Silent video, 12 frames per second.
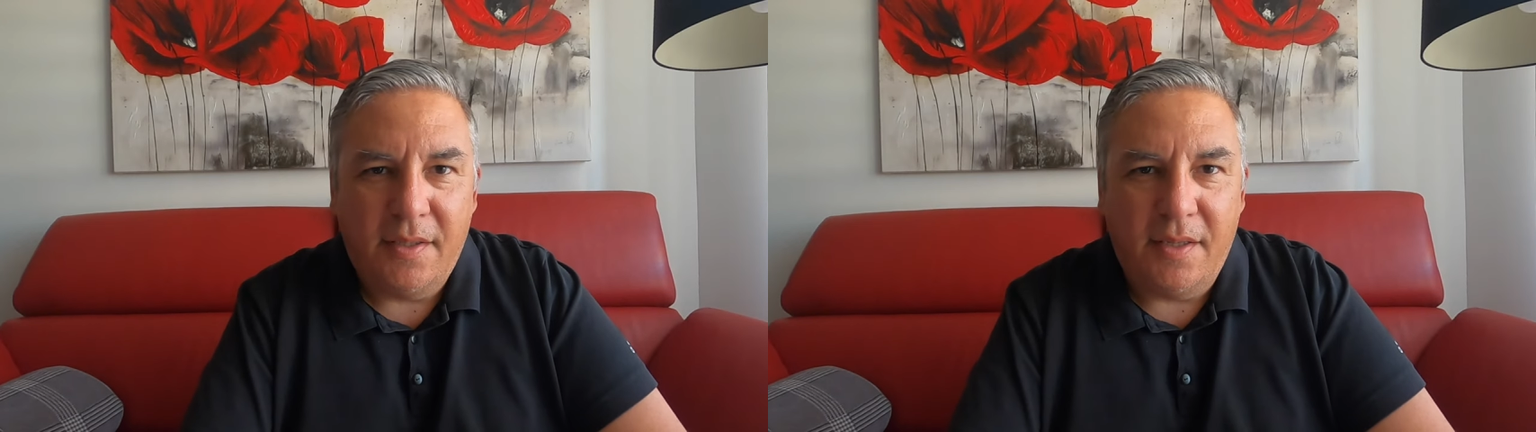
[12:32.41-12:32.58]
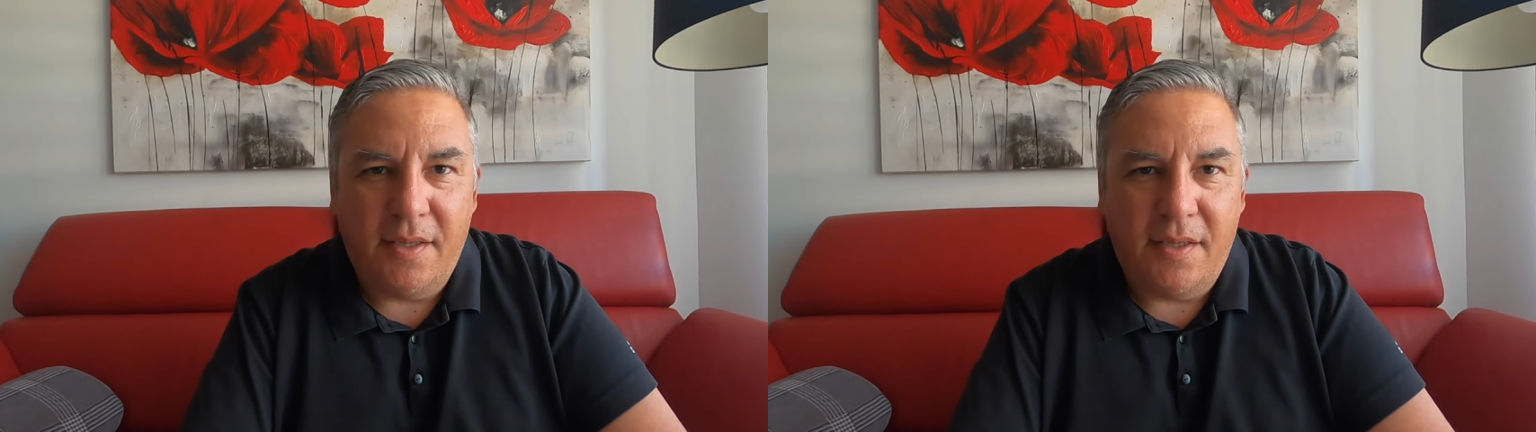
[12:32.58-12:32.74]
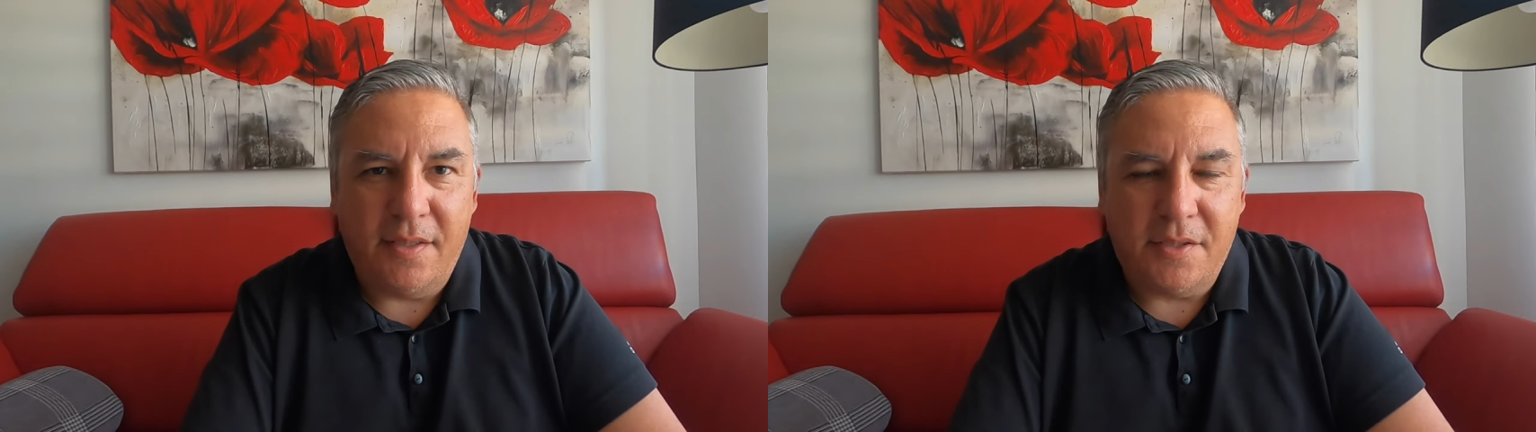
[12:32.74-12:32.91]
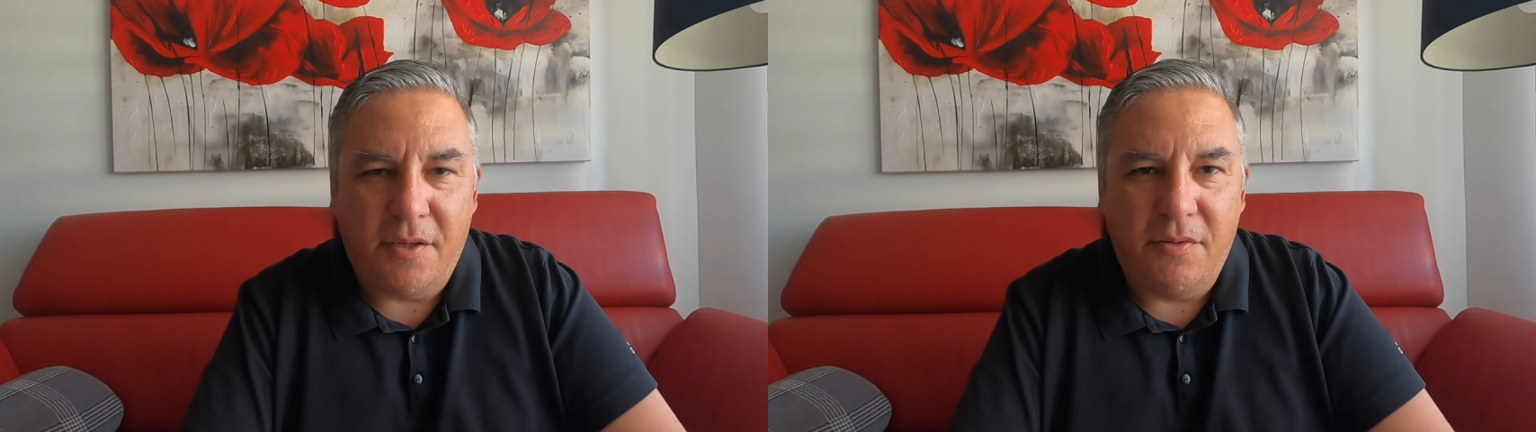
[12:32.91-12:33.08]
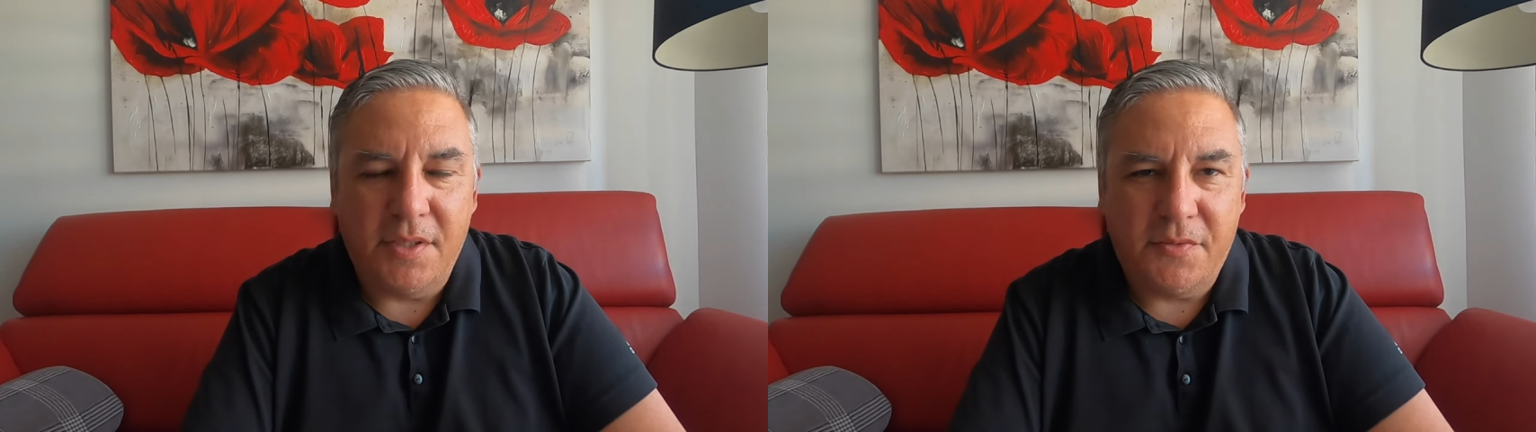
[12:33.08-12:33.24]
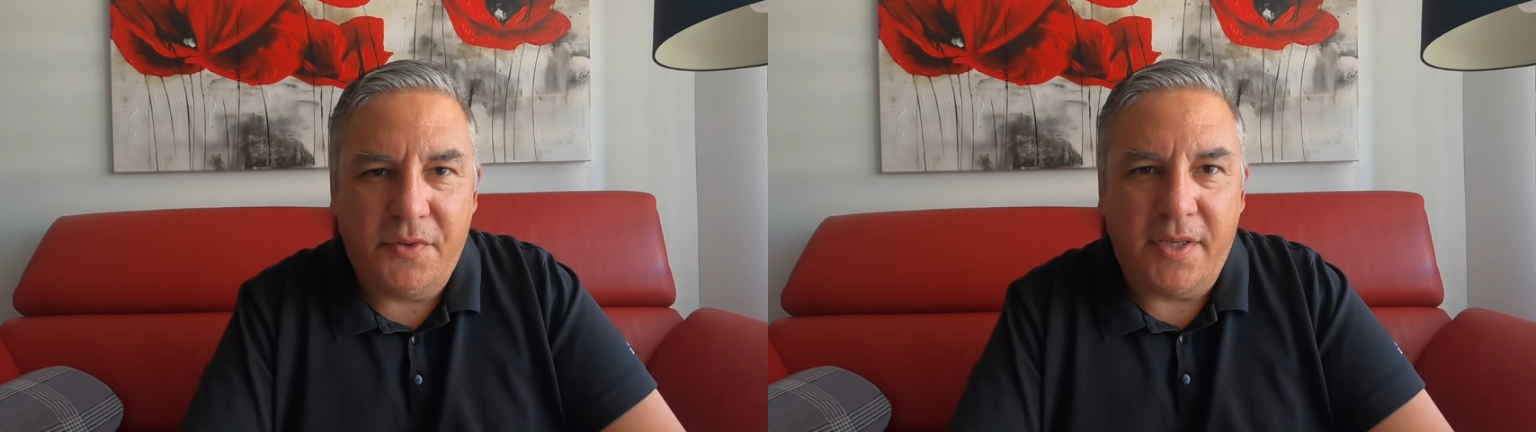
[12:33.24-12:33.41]
So
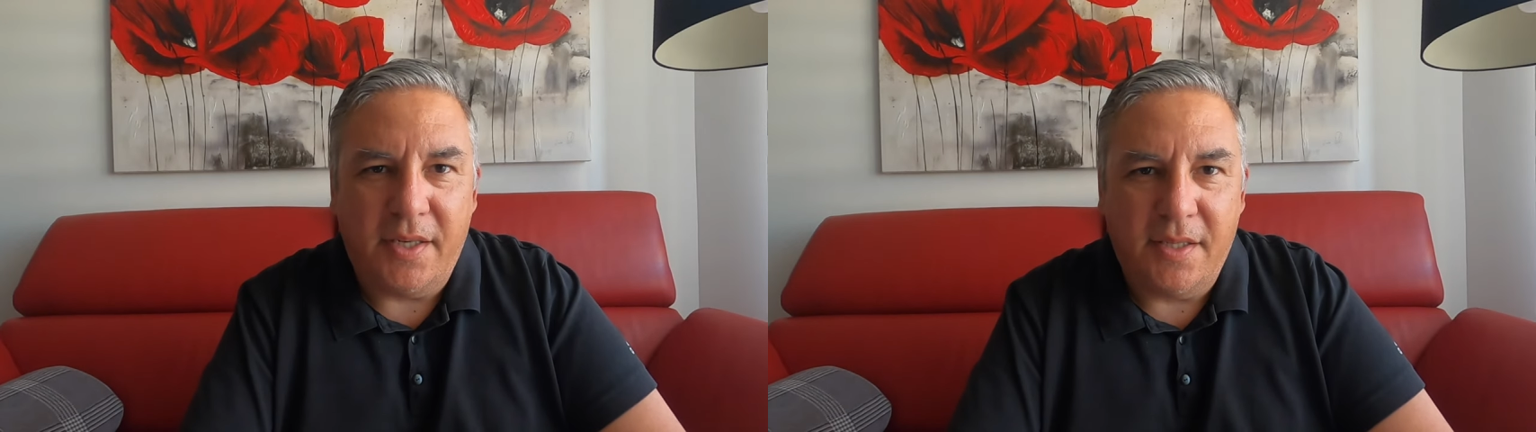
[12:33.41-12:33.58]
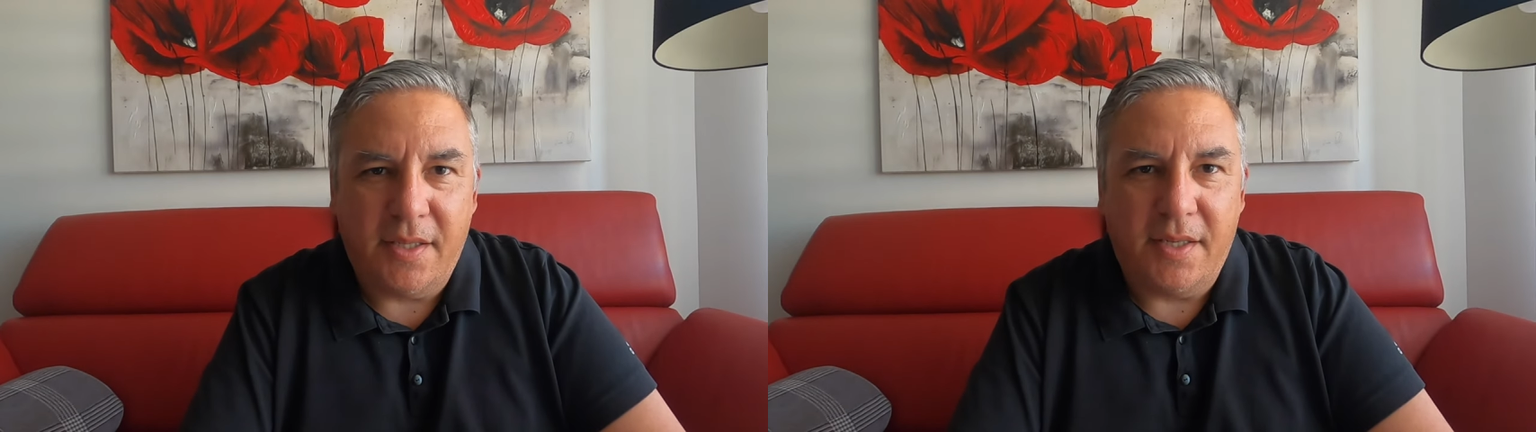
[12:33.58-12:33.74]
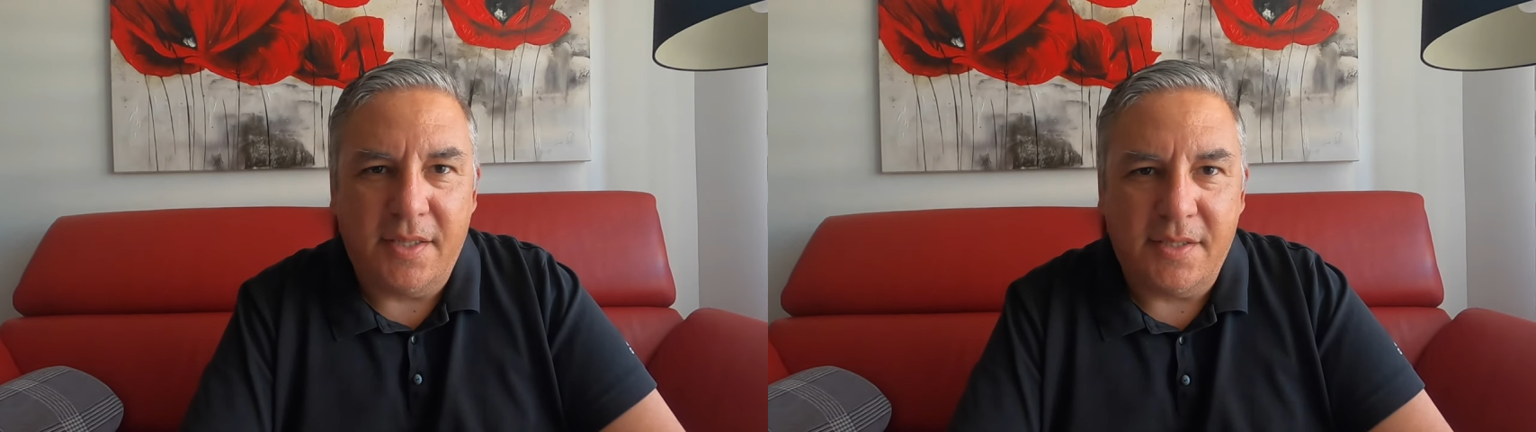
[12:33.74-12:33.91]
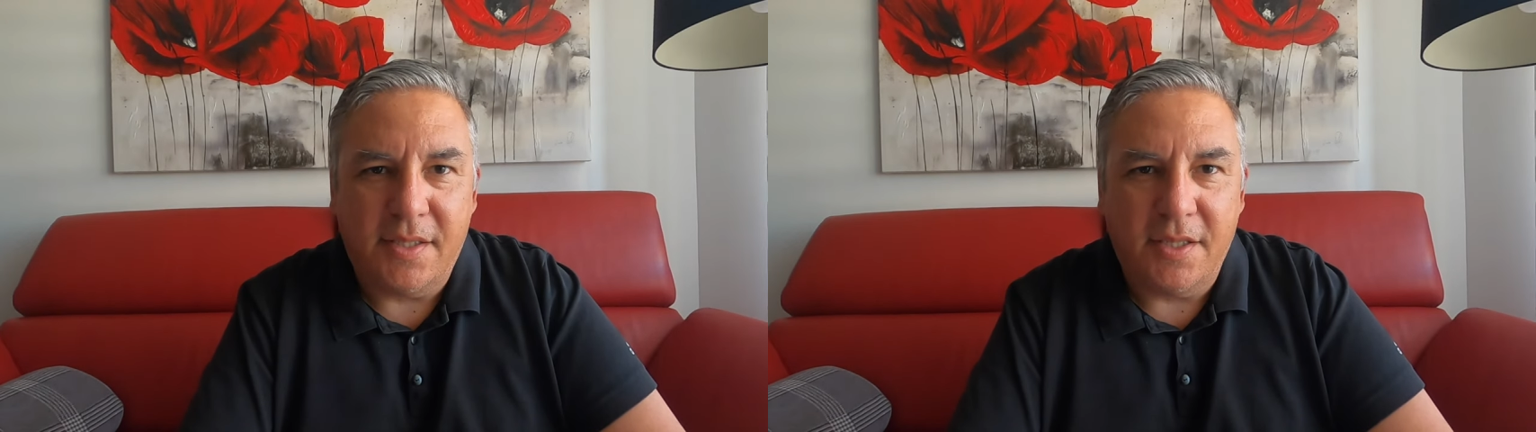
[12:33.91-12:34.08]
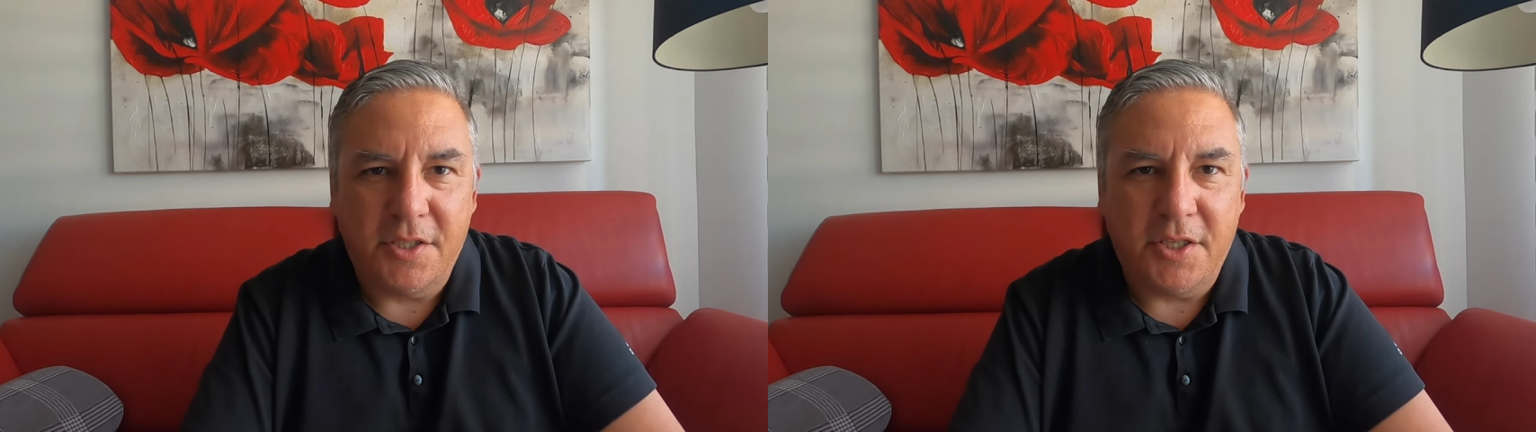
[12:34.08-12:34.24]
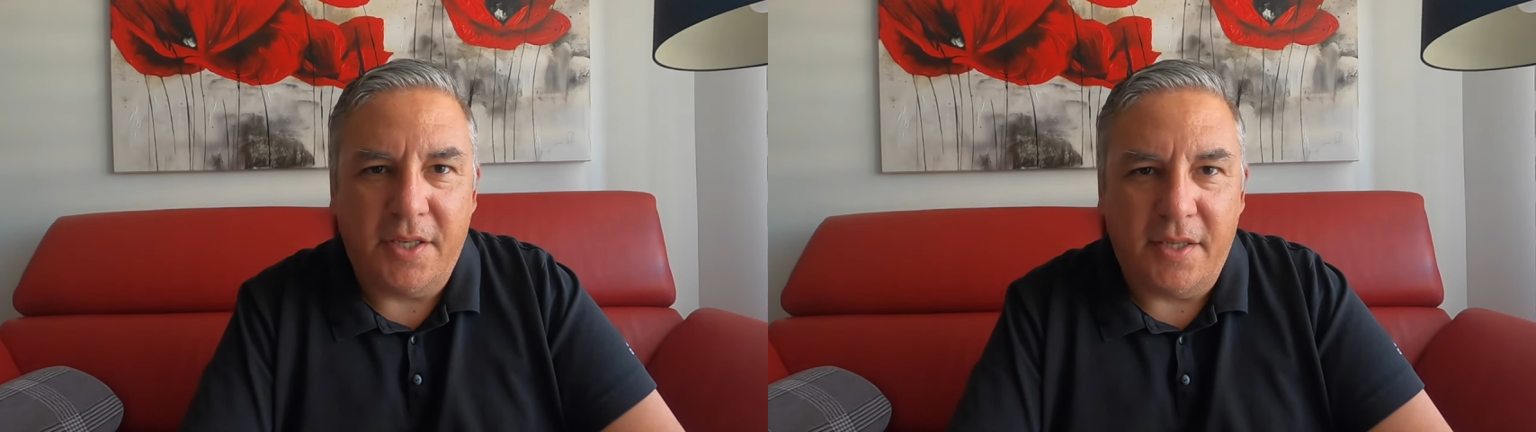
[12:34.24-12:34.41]
it's a very
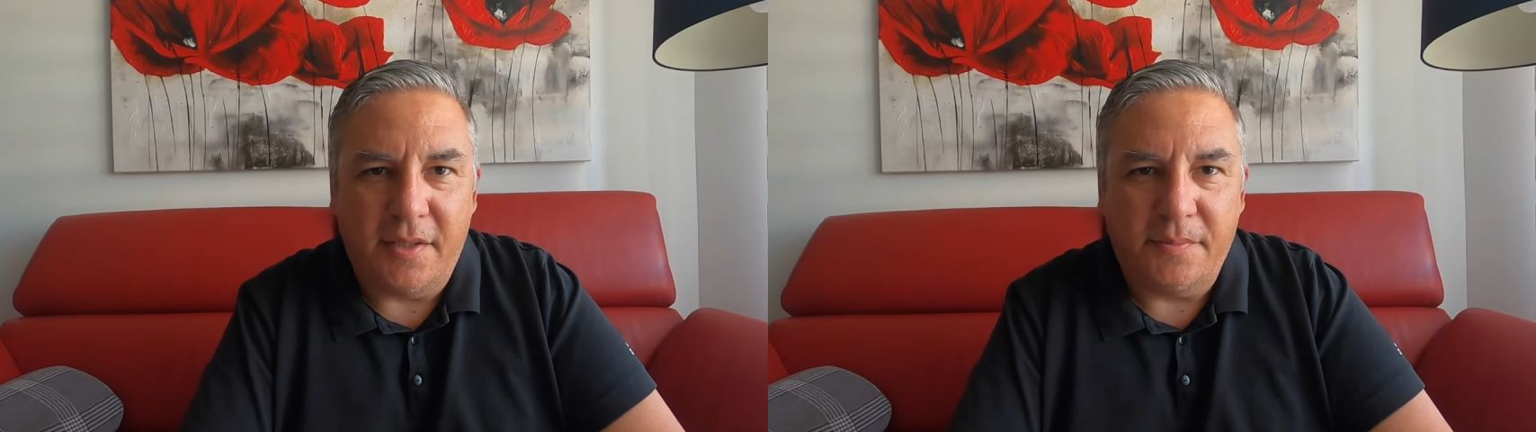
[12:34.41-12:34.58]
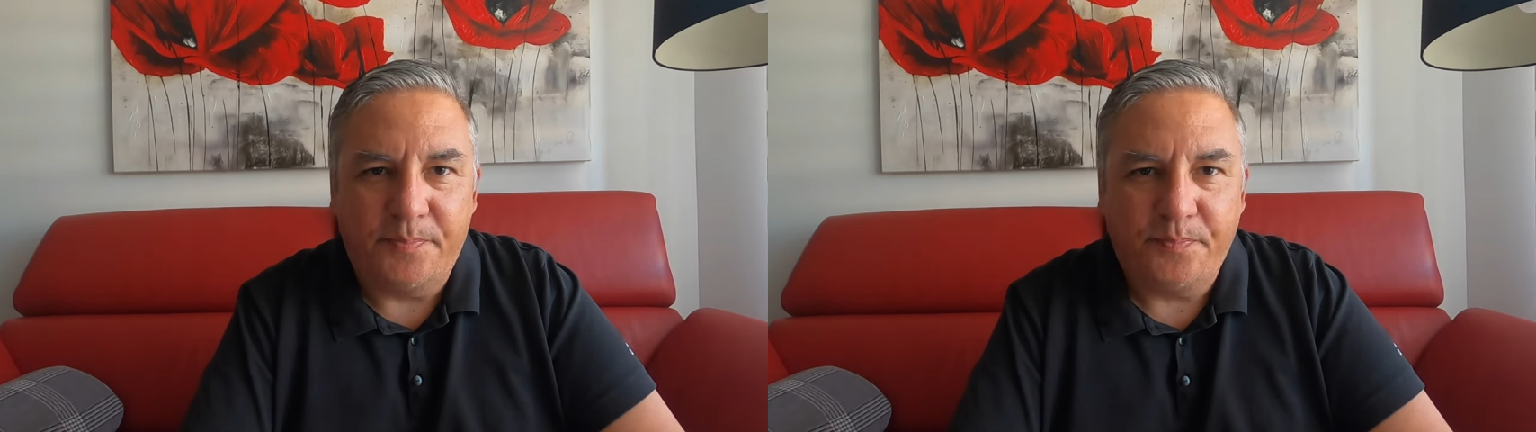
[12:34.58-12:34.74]
interesting channel.